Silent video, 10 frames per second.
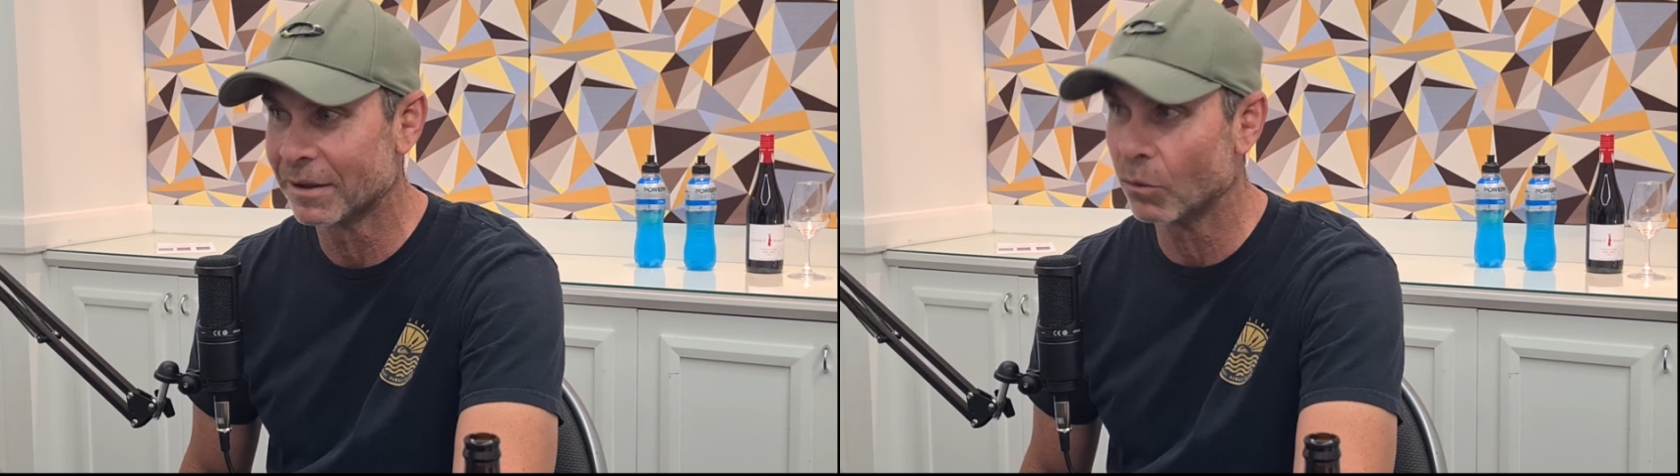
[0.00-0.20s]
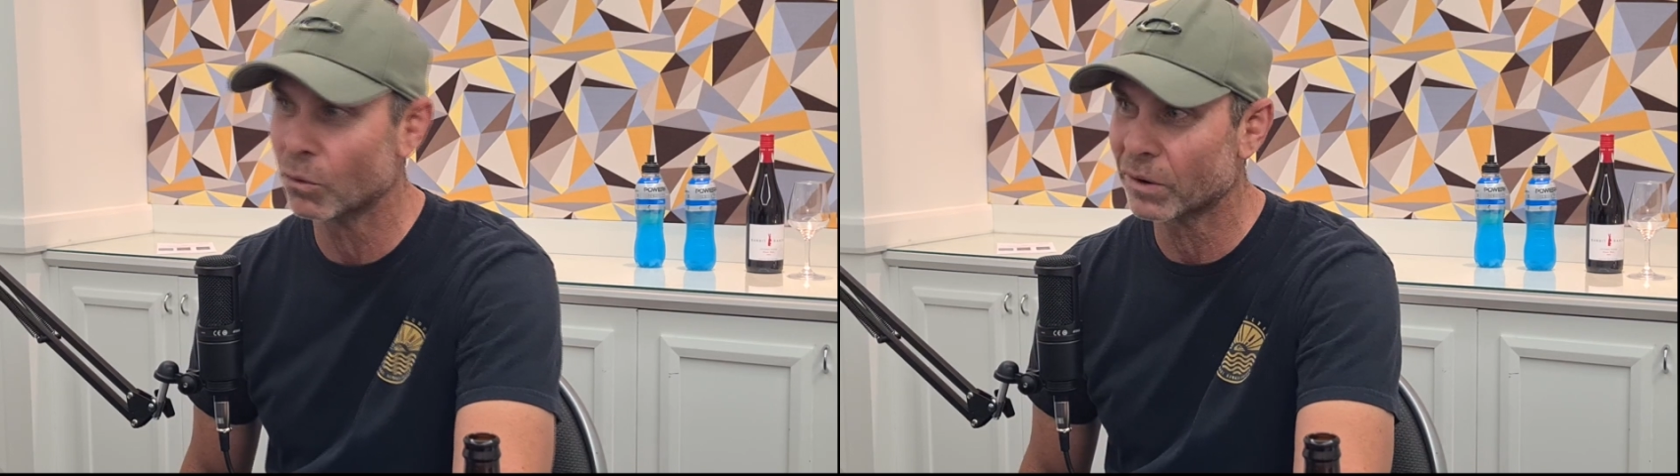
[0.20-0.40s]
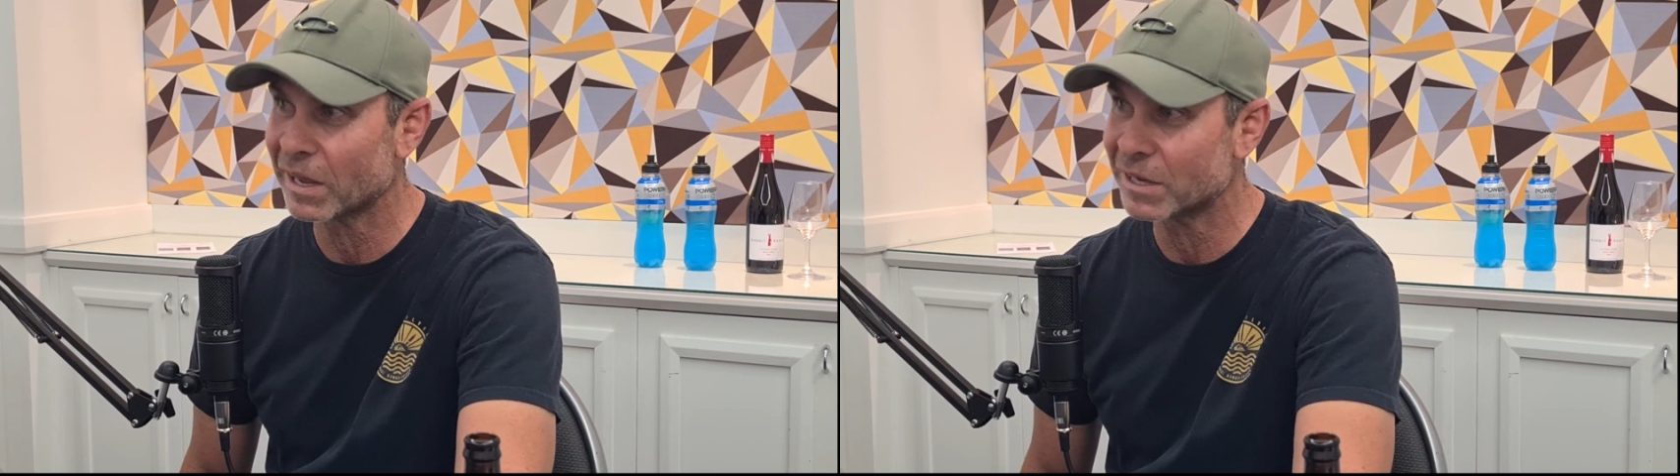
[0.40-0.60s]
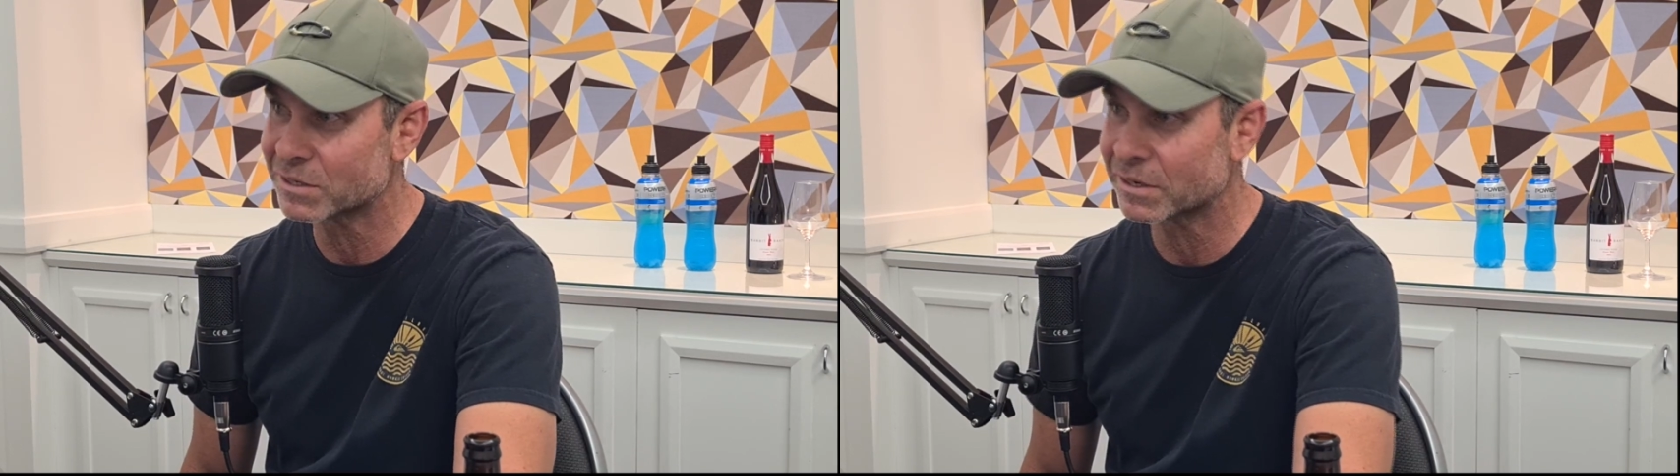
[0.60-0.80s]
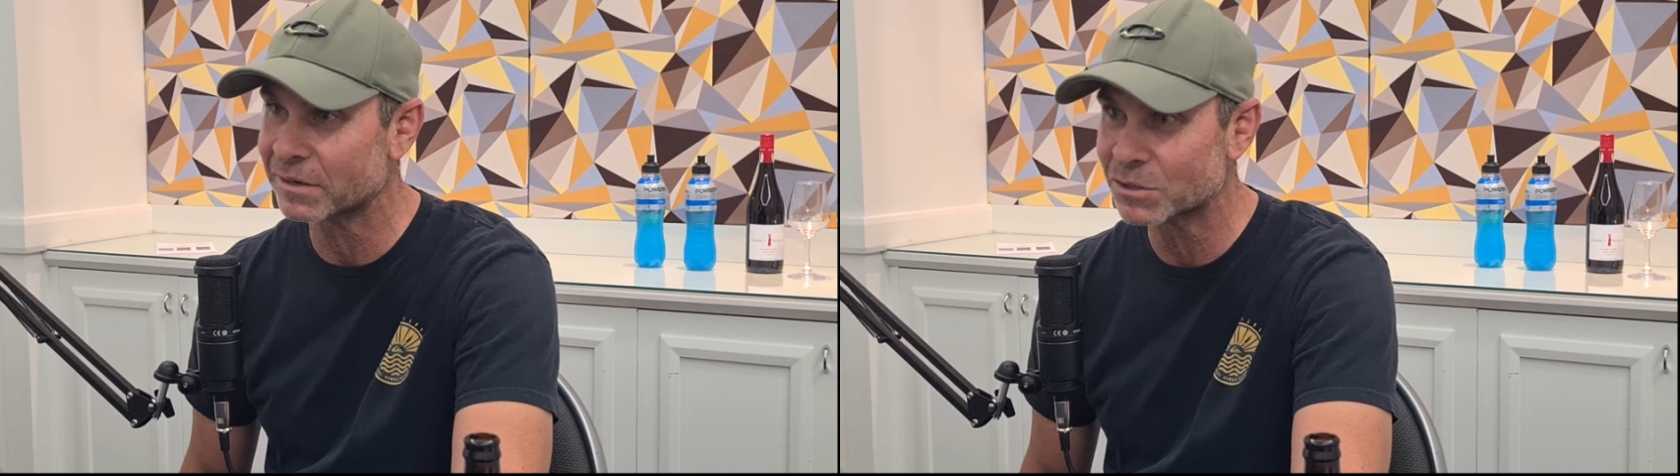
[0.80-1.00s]
or
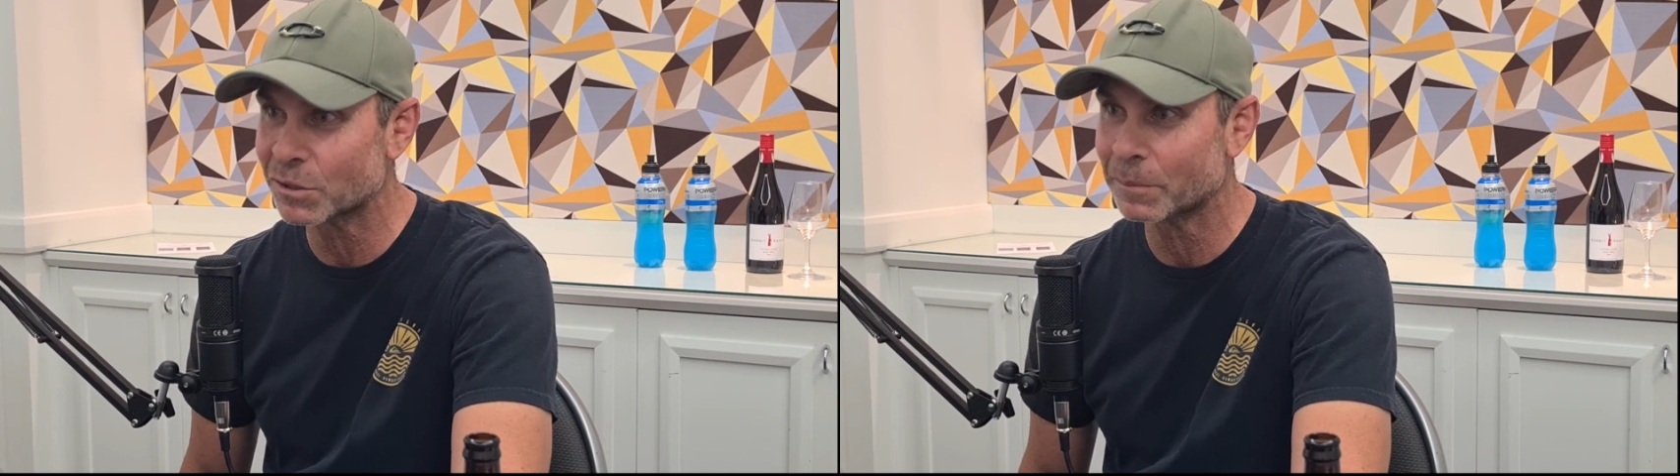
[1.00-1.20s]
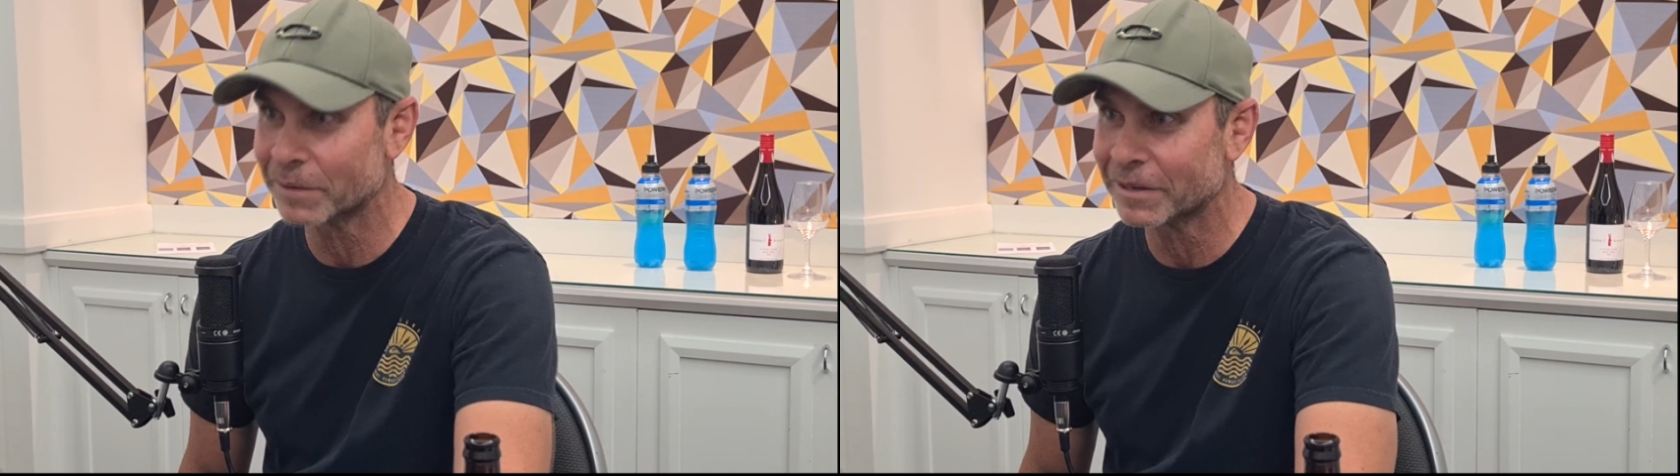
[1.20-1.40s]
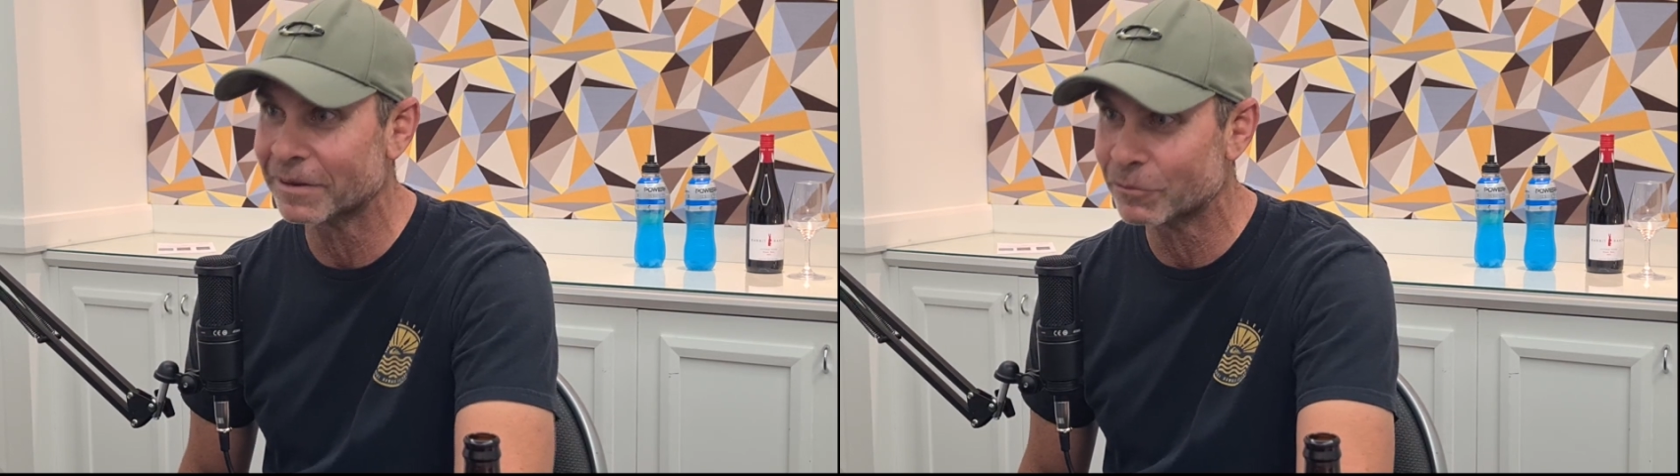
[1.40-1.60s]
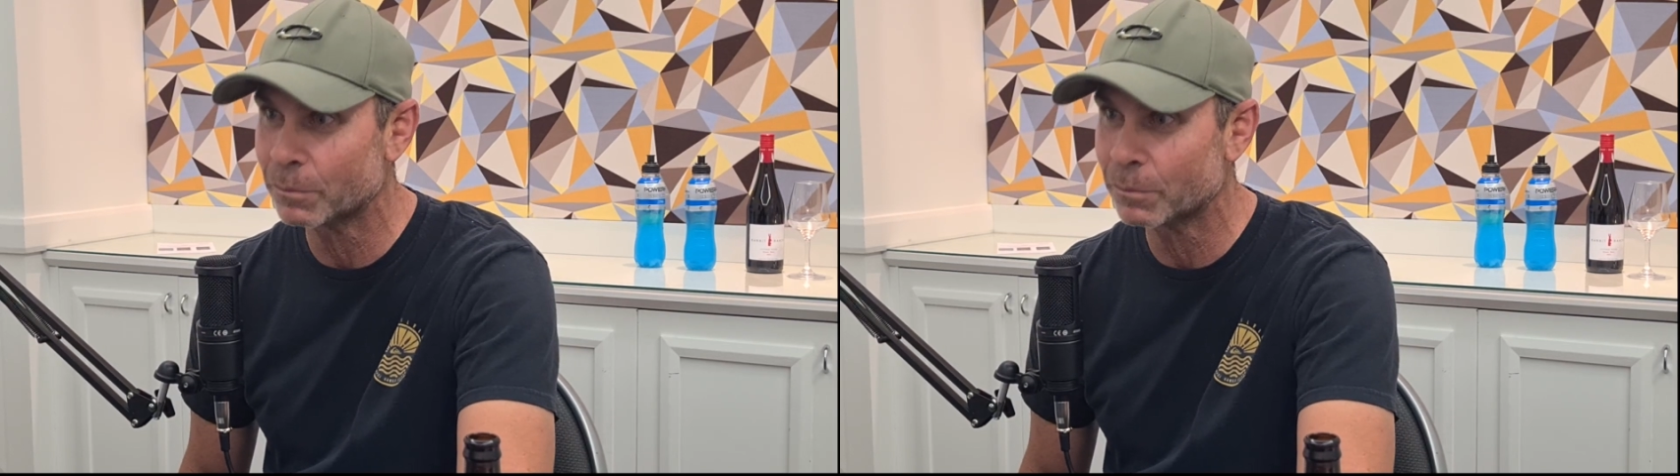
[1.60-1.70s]
against at Super League level,